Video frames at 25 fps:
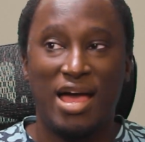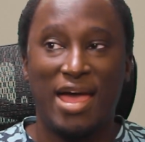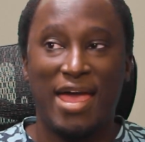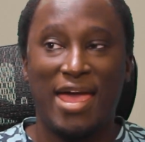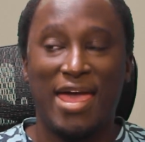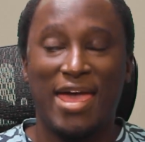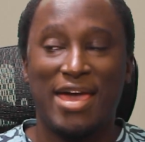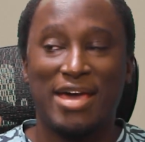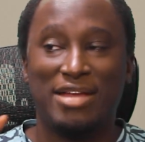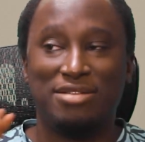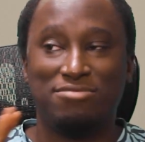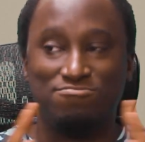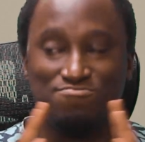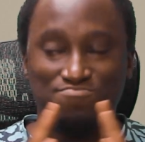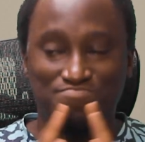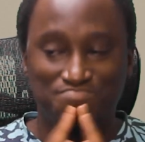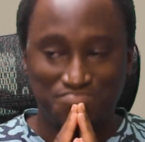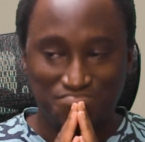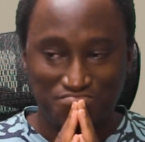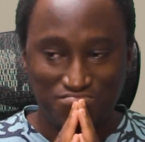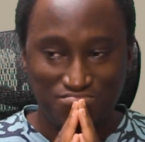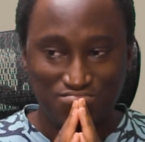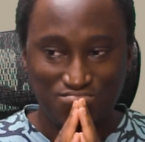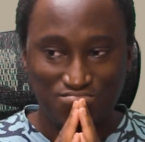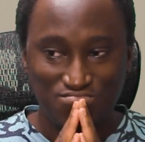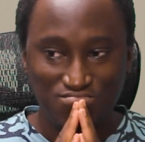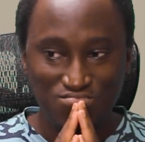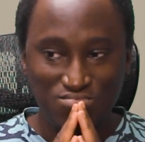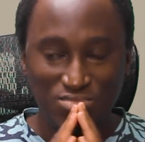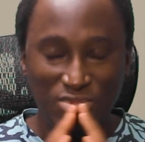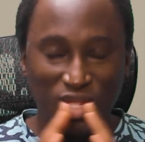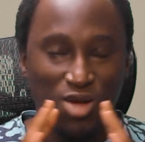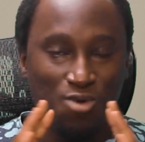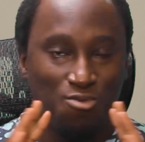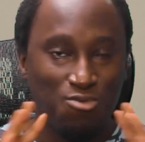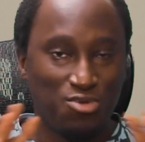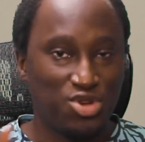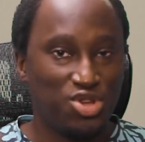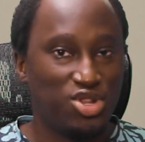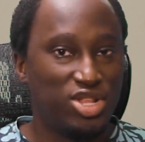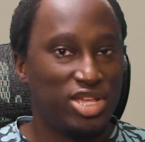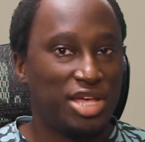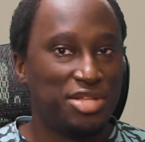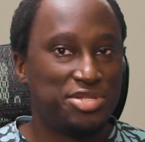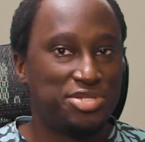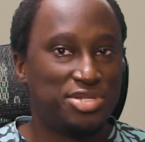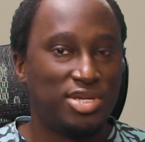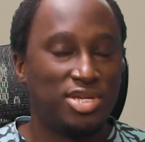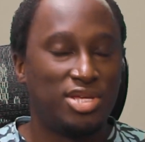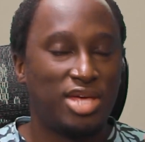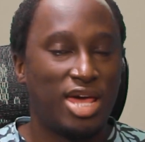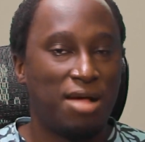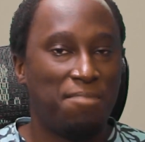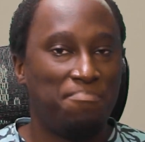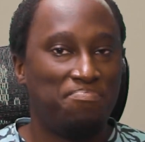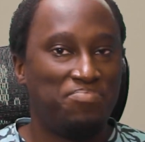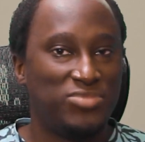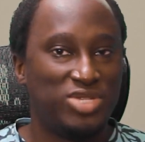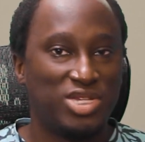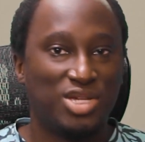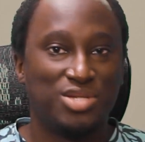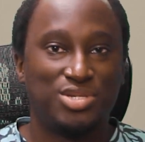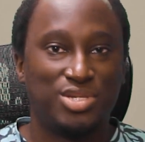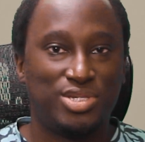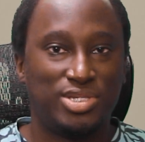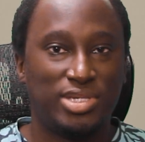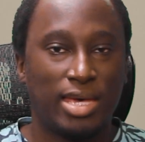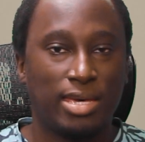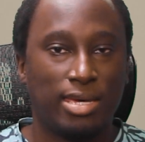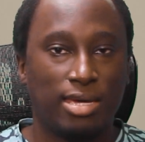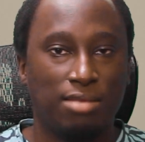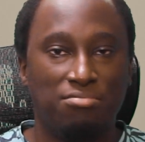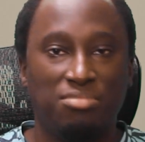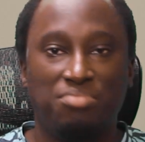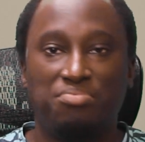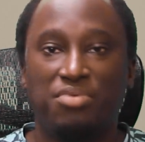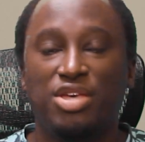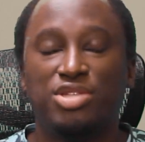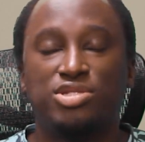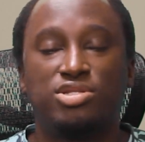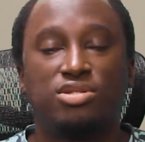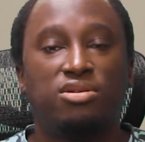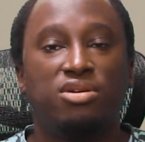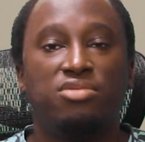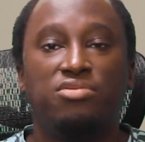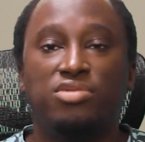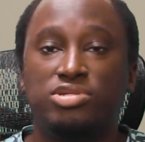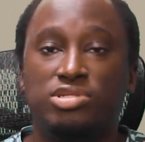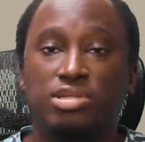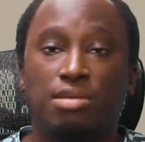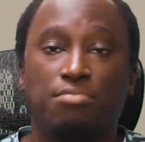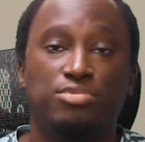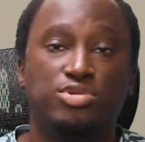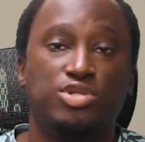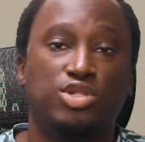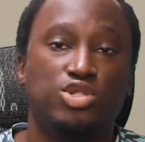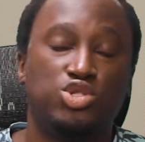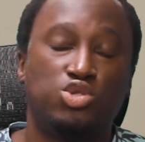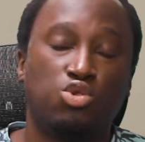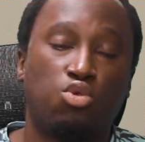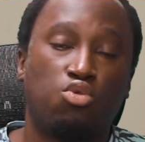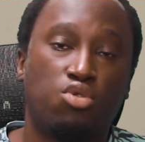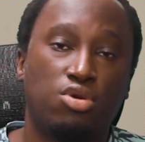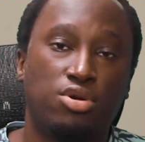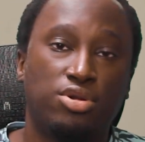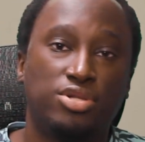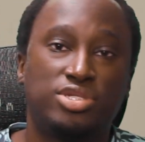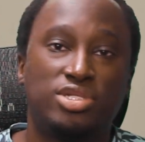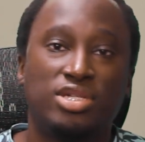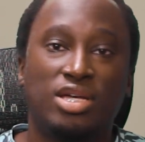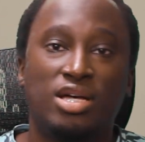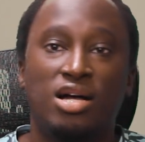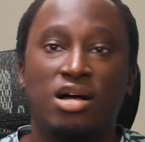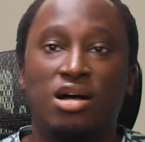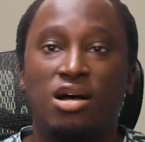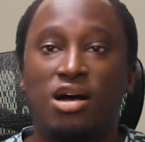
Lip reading: And we're going to get to that in just a second. Basically, this summons the Zords.